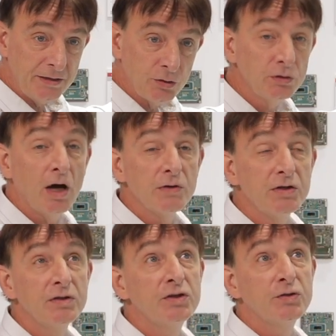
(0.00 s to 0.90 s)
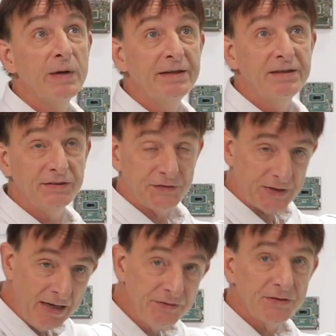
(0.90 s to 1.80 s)
in
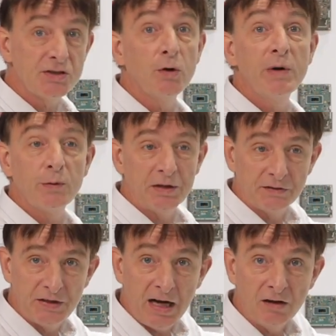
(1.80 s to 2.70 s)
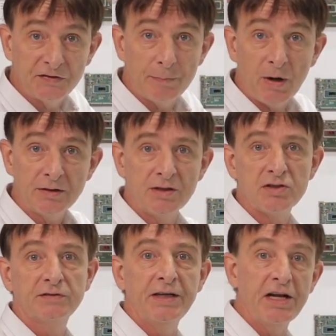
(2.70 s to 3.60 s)
2025. So we're one of the alpha
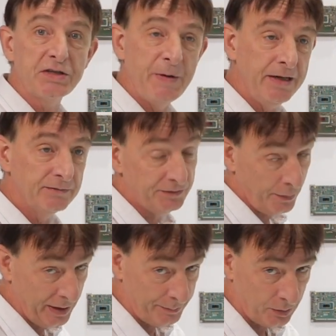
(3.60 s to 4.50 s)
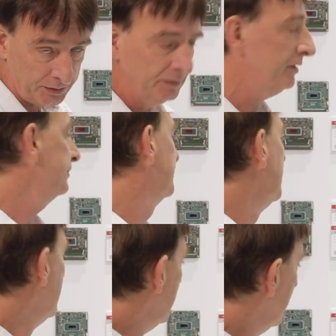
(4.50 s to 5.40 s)
partners of NXP, very important.
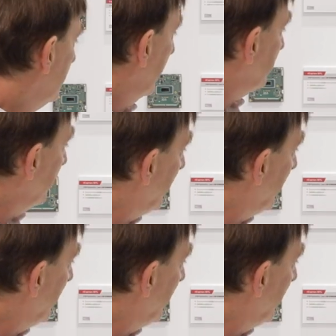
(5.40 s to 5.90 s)
And then